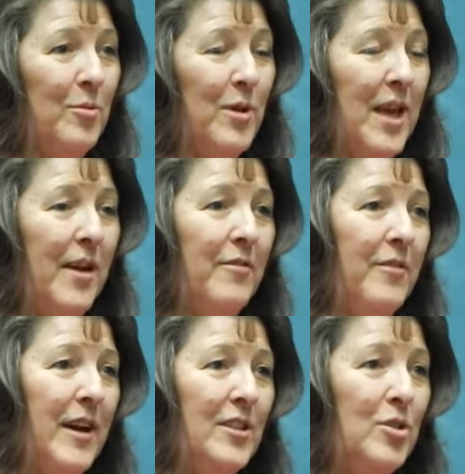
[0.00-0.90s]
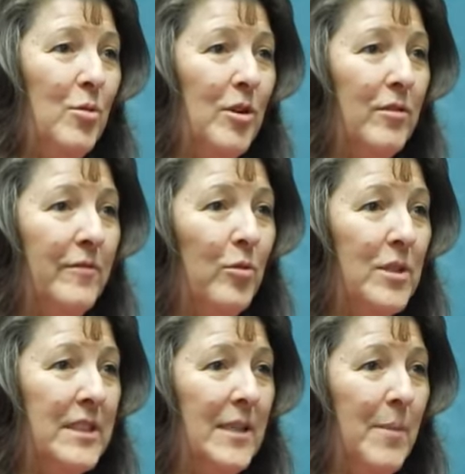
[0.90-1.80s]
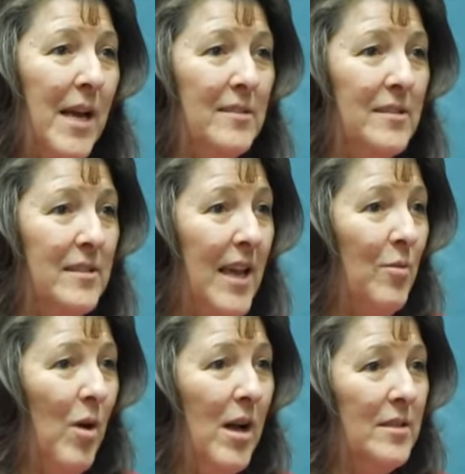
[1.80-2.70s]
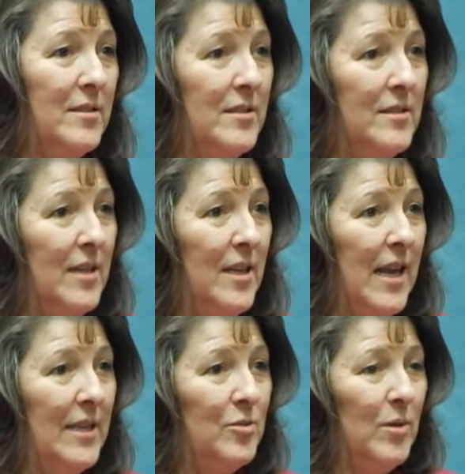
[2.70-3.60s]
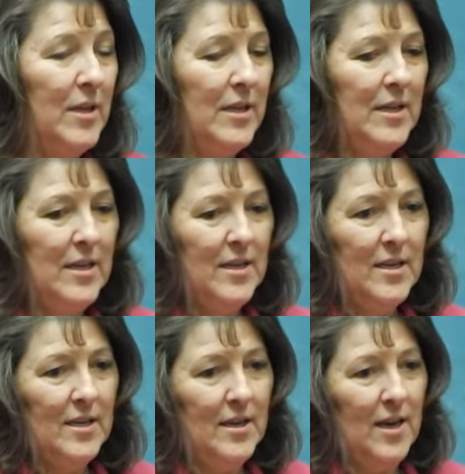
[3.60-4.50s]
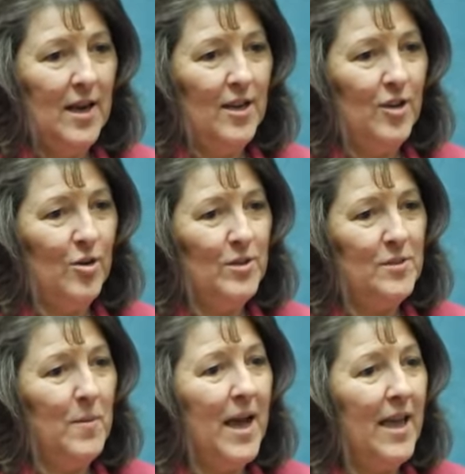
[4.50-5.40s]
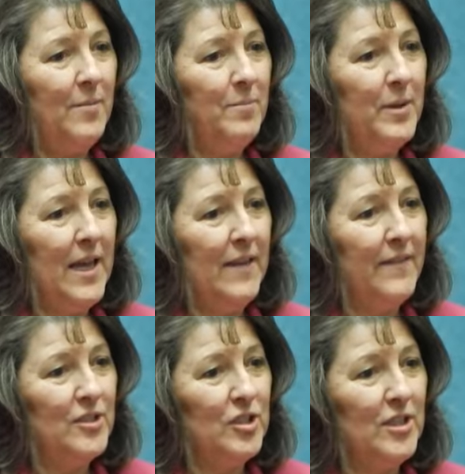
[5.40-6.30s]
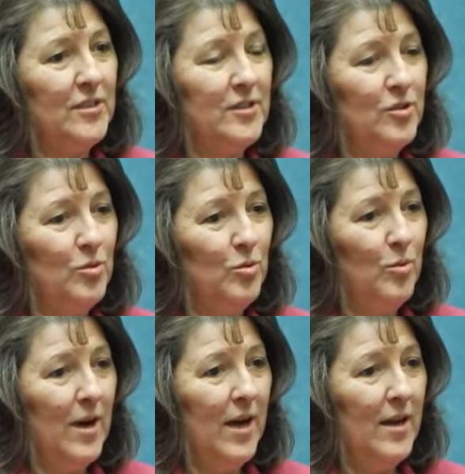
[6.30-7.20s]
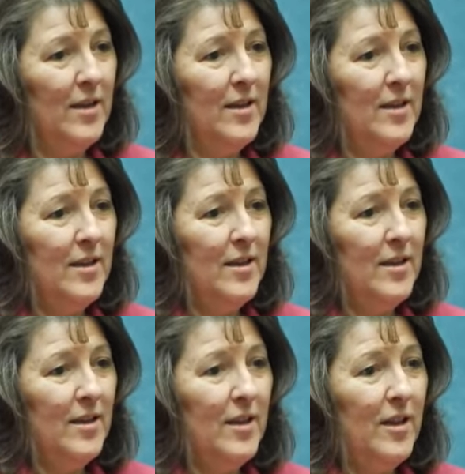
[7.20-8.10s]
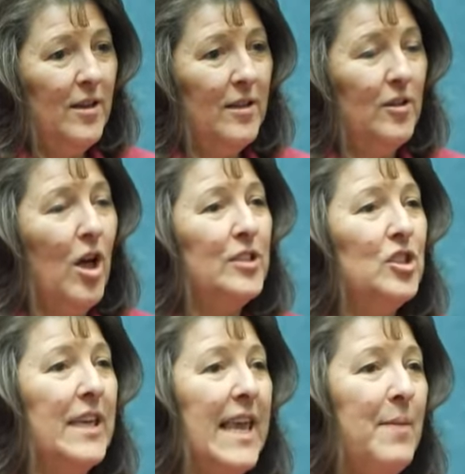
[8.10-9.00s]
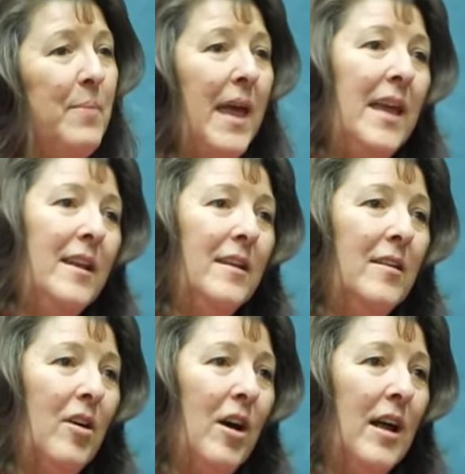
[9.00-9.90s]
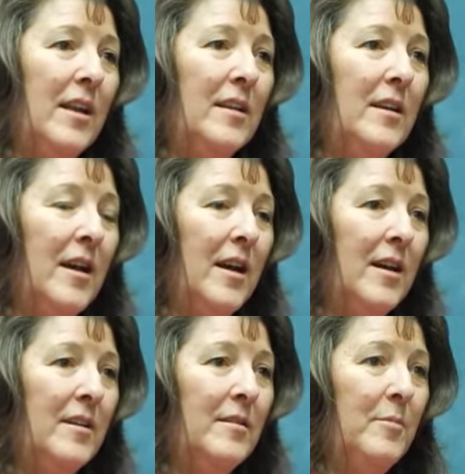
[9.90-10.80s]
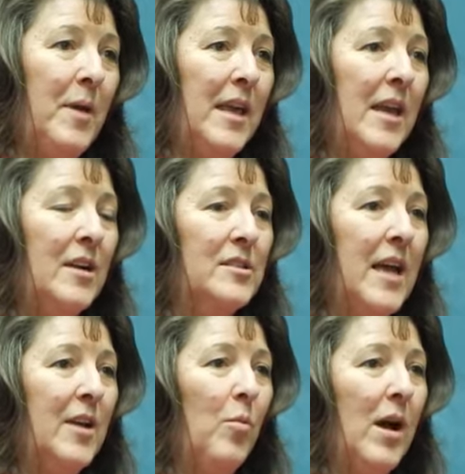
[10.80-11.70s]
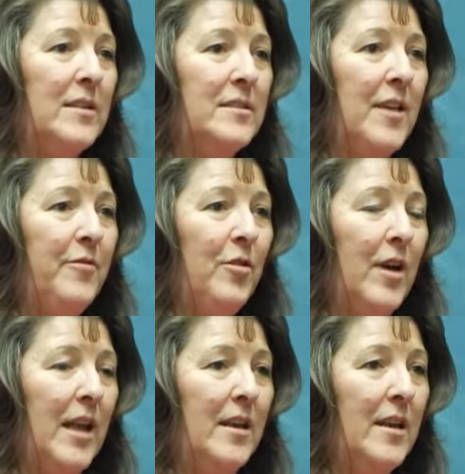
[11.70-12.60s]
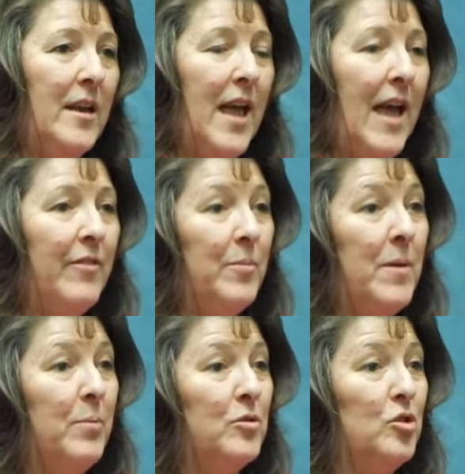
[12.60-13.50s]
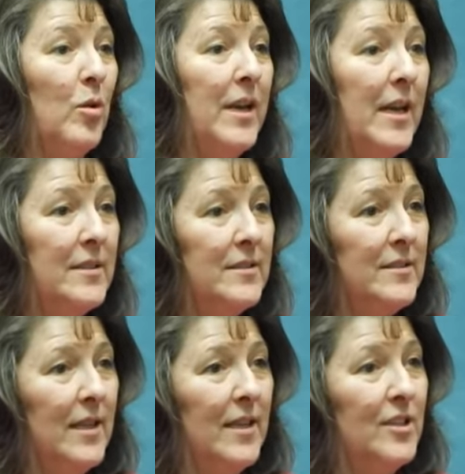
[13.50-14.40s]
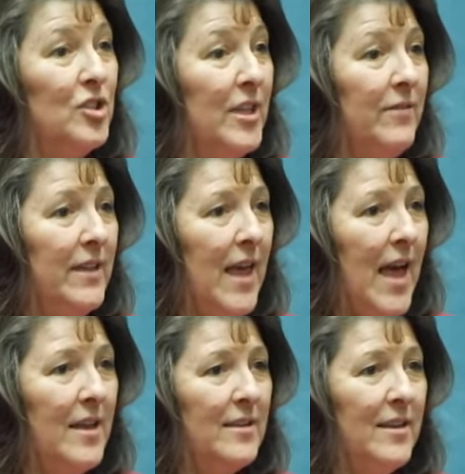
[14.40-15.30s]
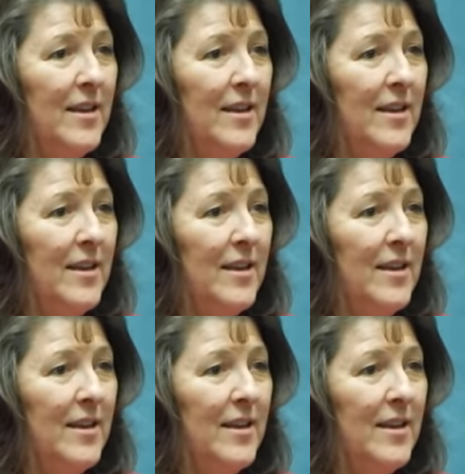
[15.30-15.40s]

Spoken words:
We have 214 miles of sidewalks in the city of Nashua. You know, it's my plan this year to launch a campaign on making our sidewalks safer and having people join us in achieving that.